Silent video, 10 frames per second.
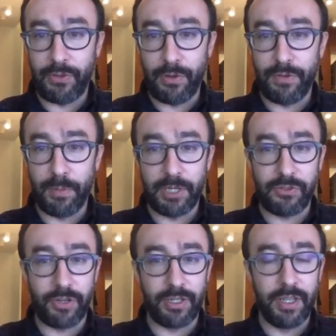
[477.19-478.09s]
So if you're
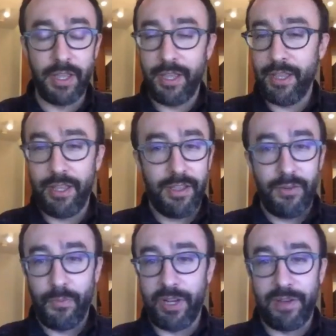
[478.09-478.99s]
picturing
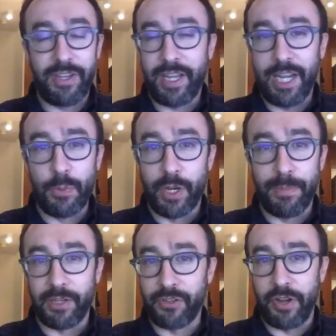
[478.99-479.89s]
whatever decade you want
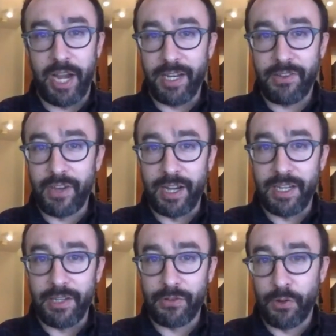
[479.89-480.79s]
to picture 80s
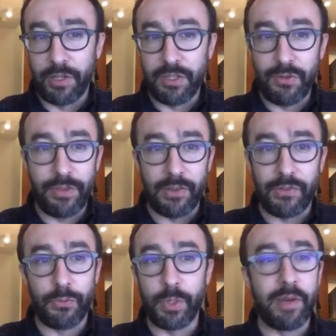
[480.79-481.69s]
90s early
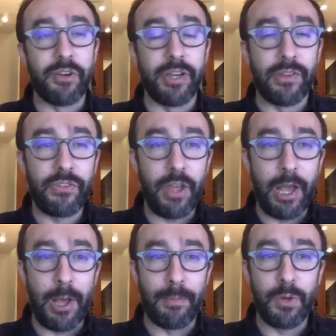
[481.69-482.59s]
2000s whatever it is
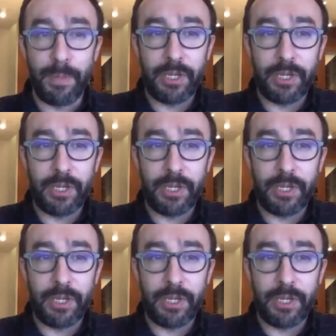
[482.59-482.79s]
um, you're